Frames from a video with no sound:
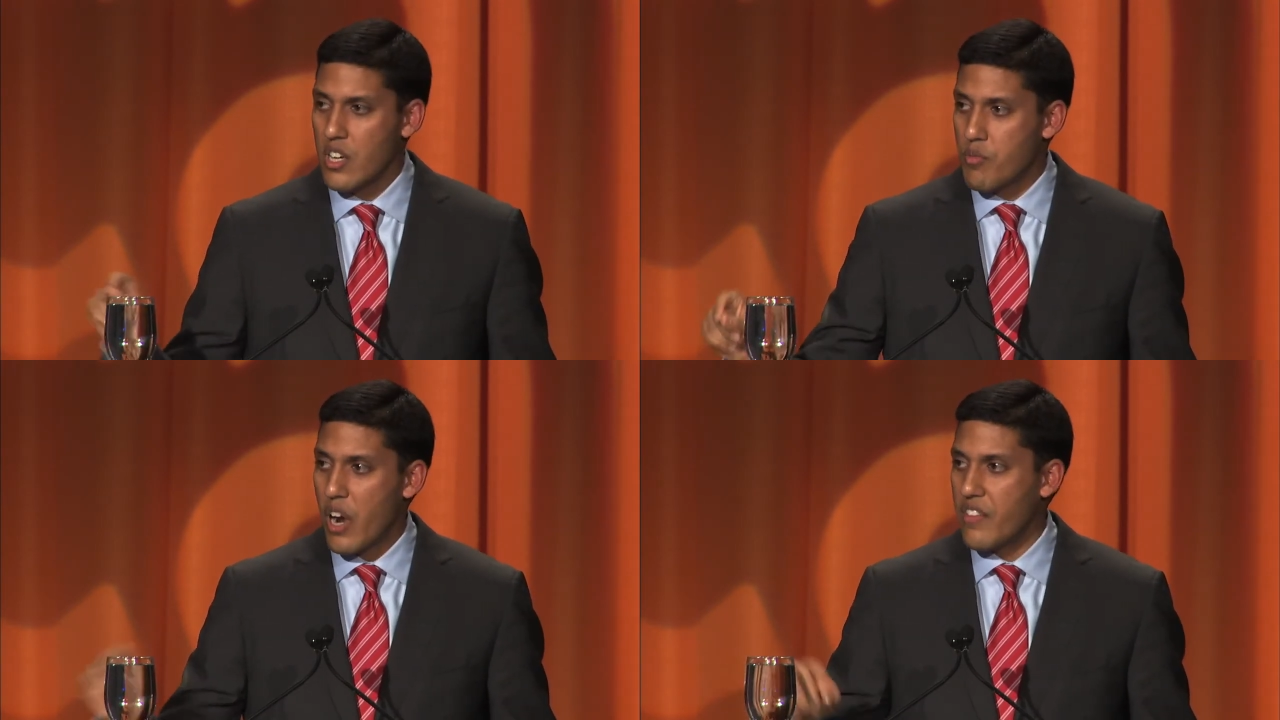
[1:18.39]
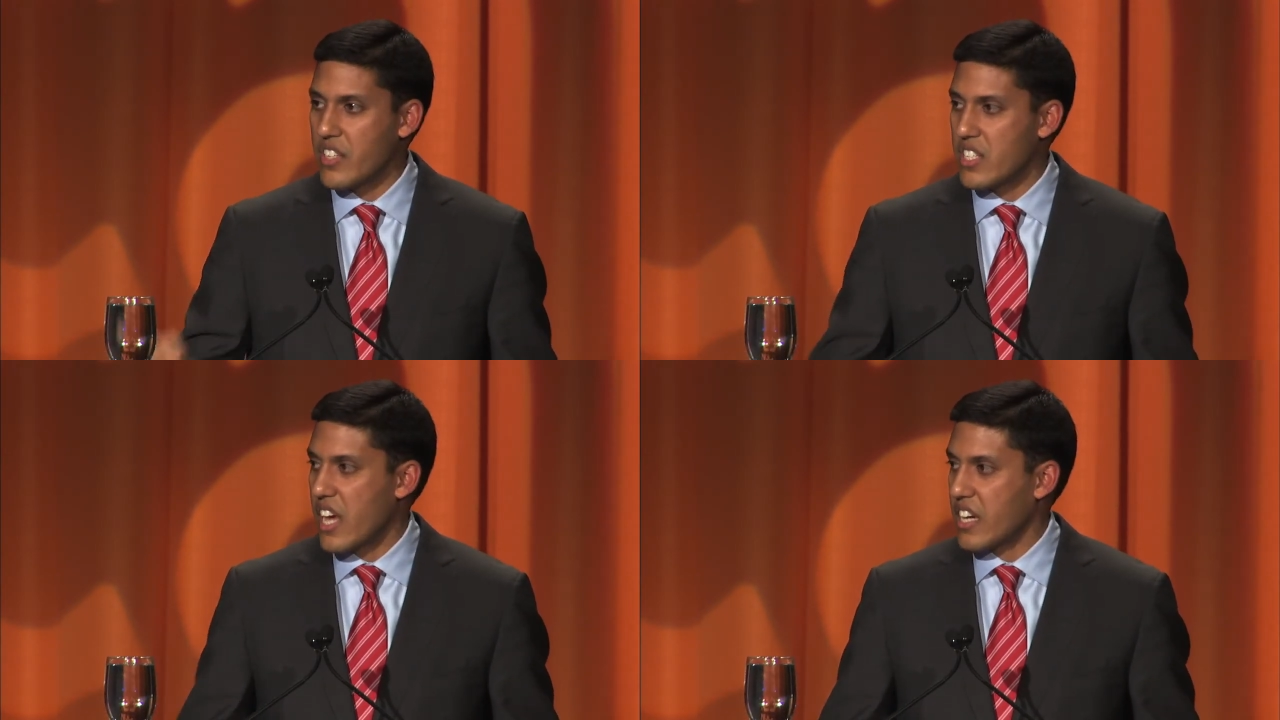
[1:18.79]

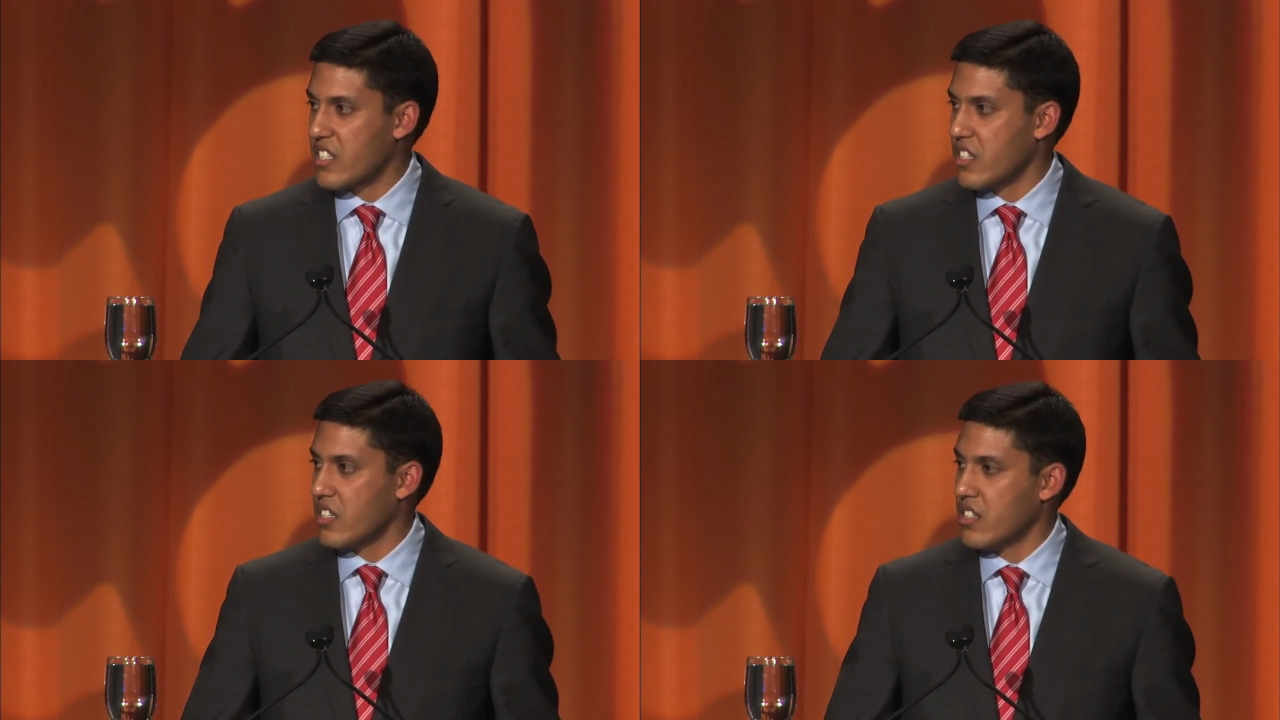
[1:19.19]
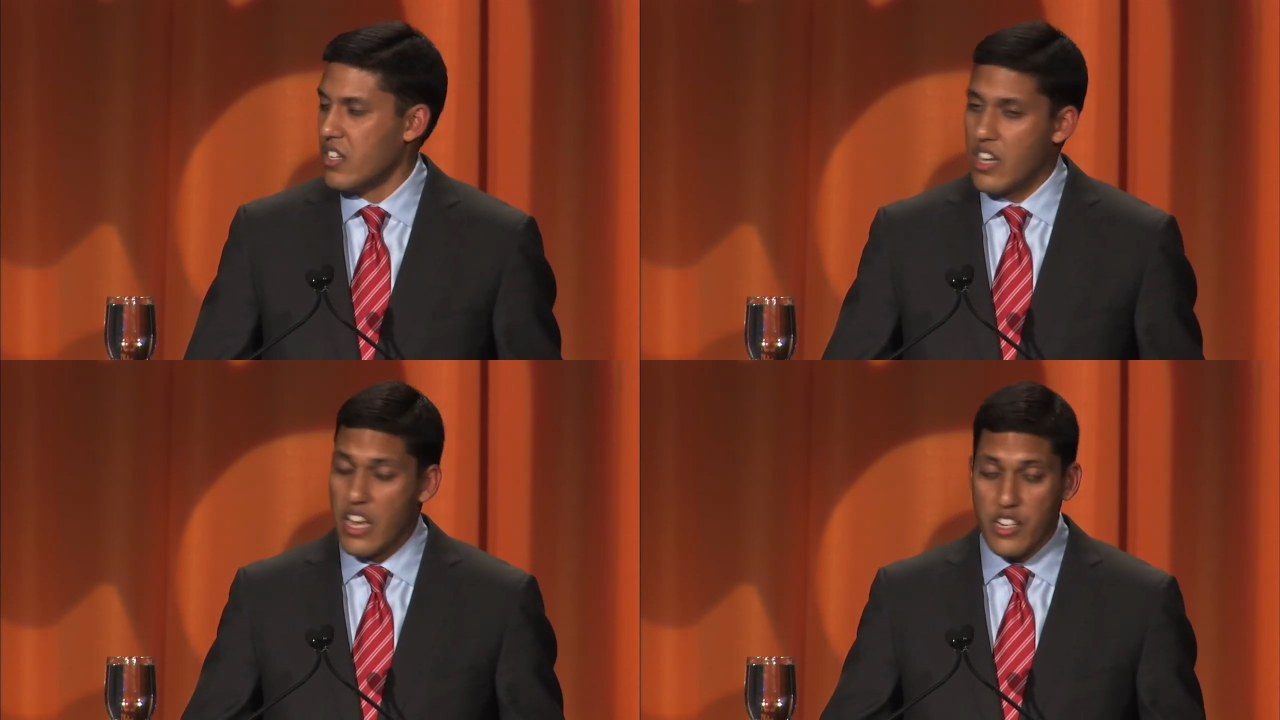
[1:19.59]
private sector,
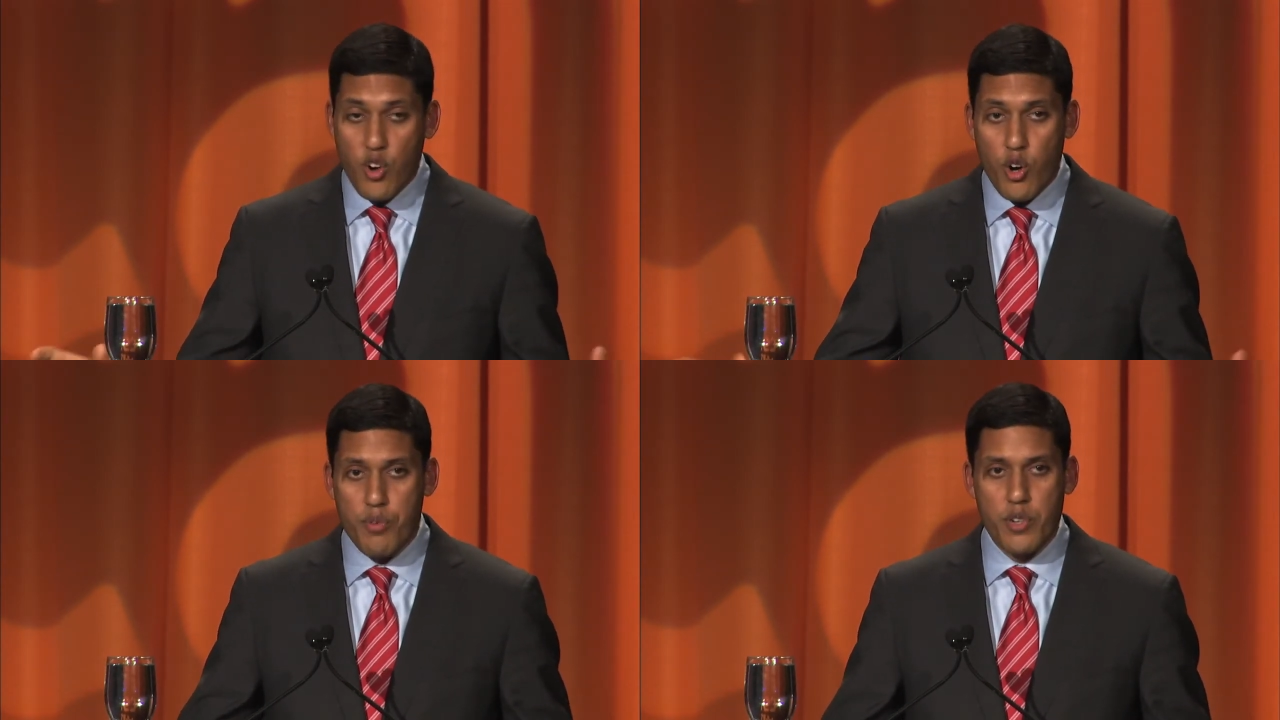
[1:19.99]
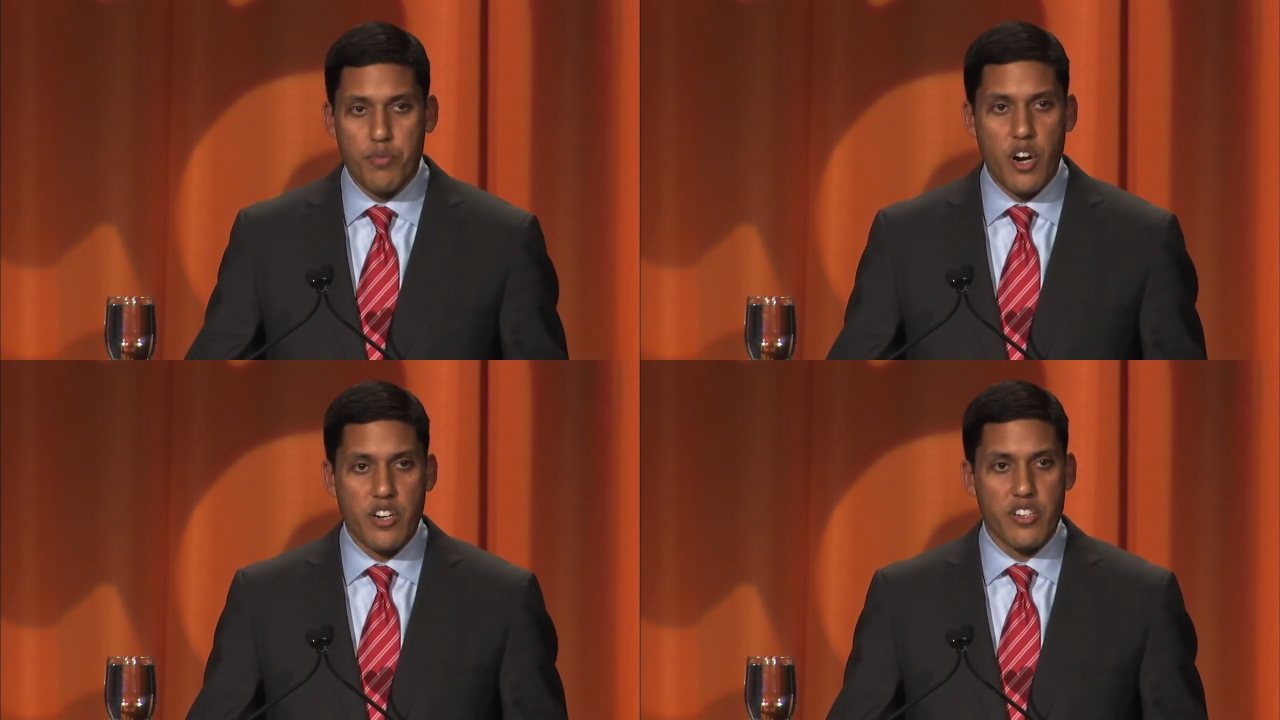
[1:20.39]
and corporate
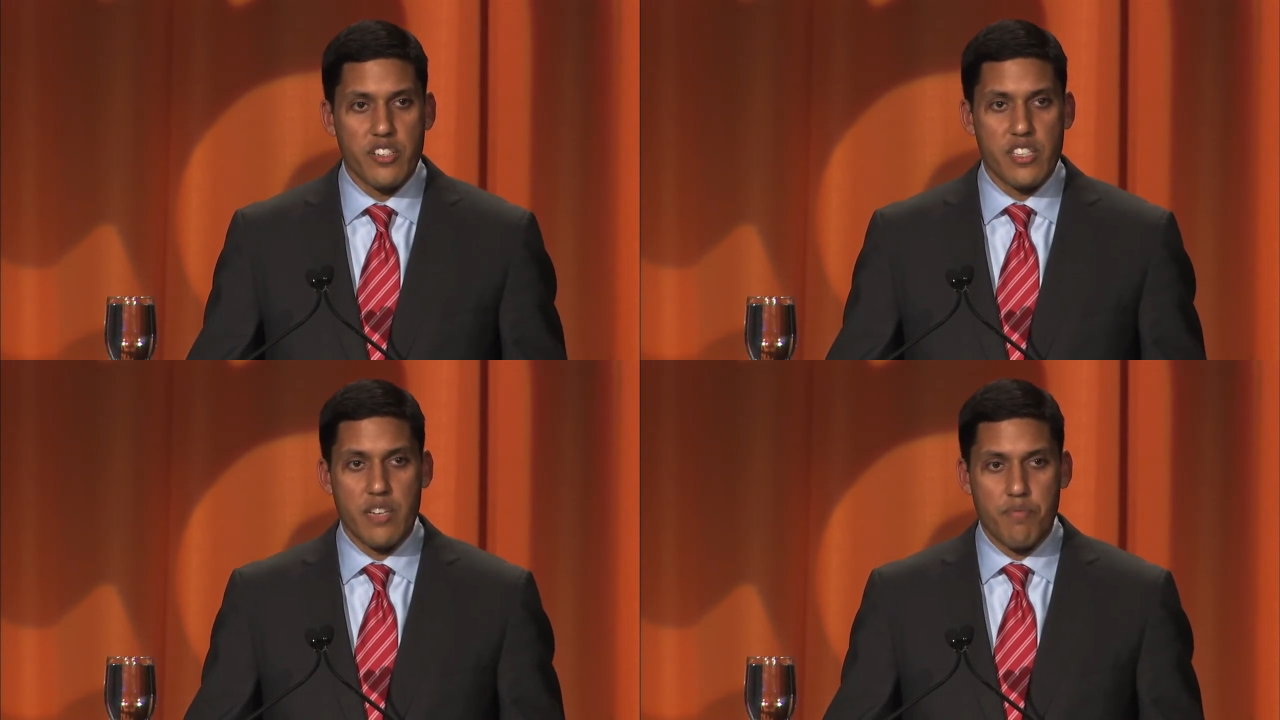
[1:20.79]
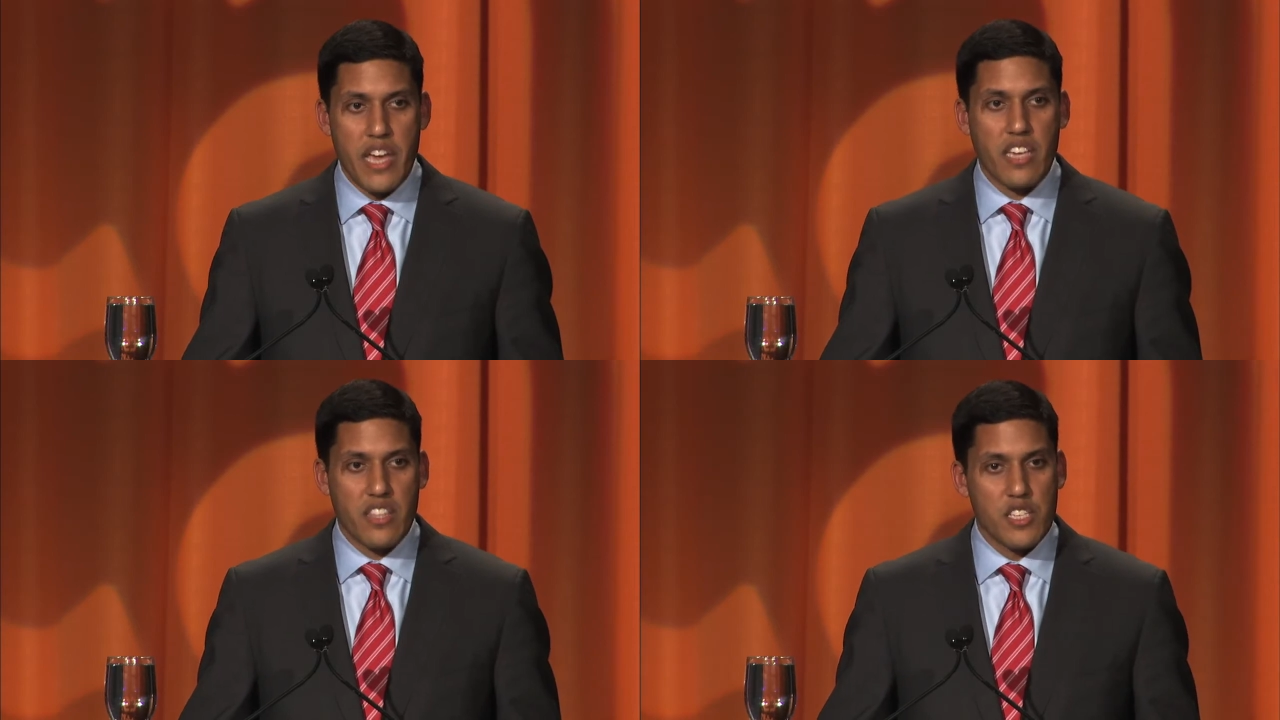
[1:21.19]
partners that
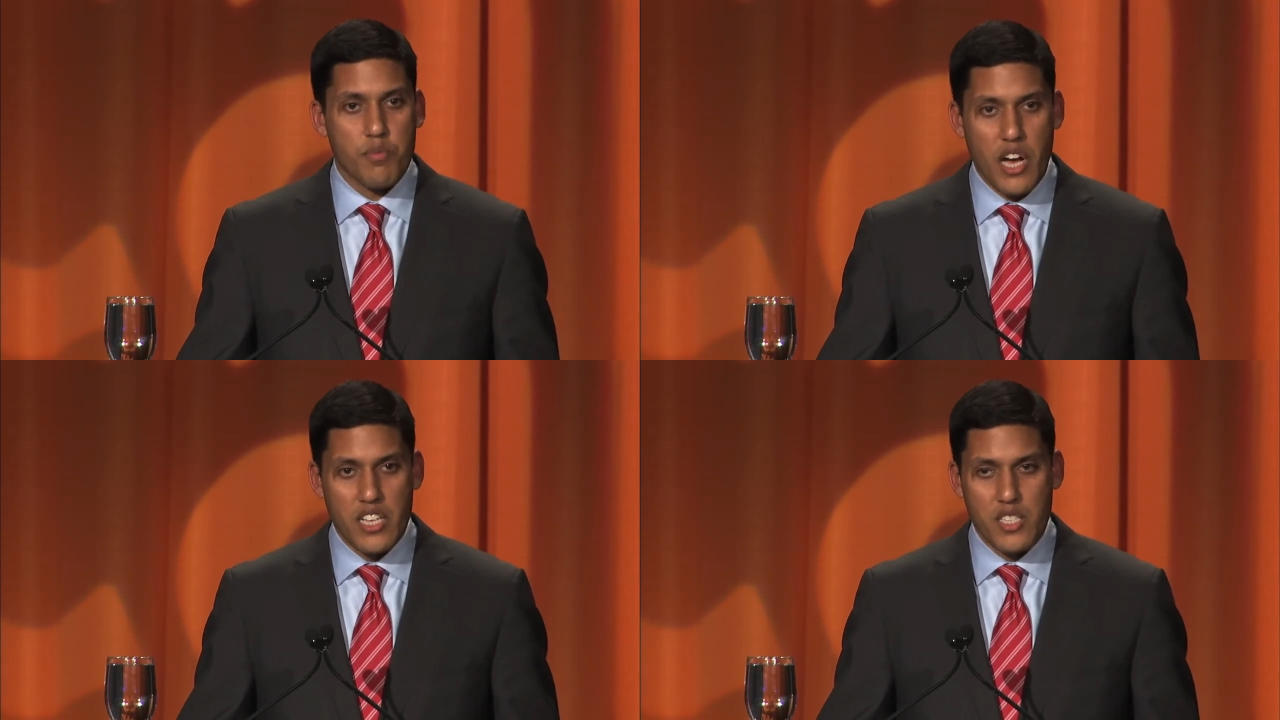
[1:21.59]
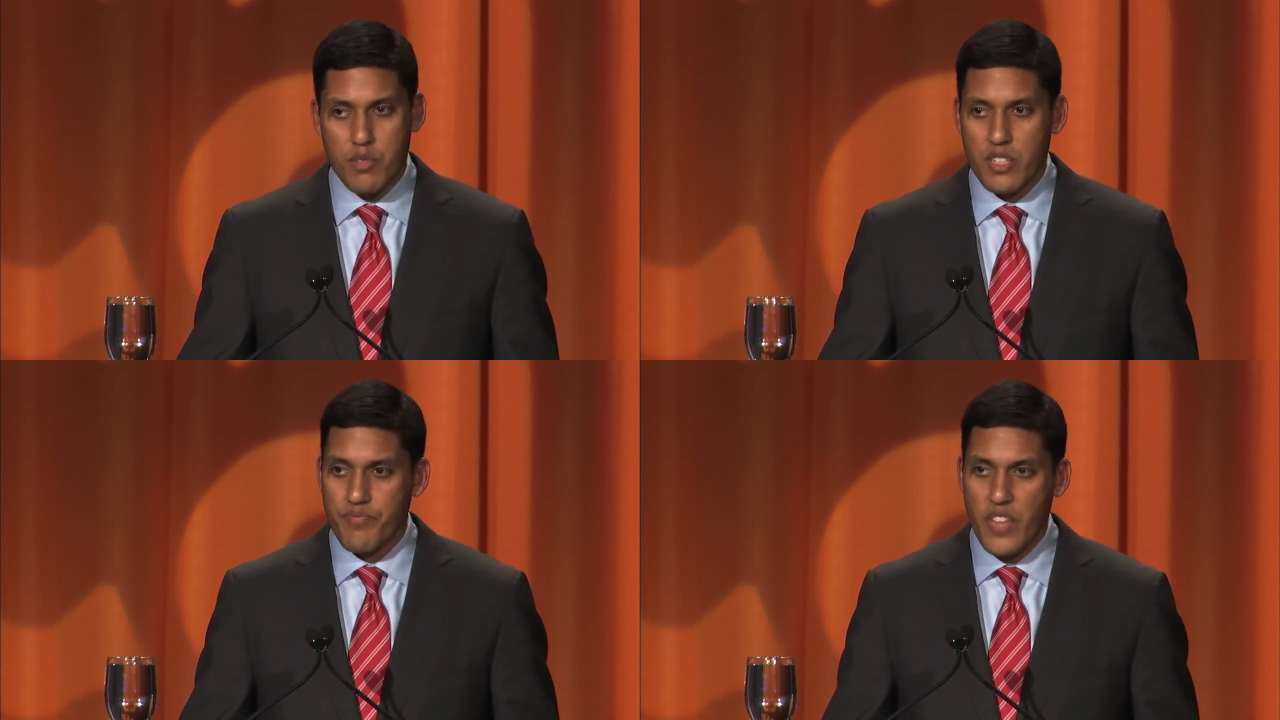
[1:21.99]
make this possible.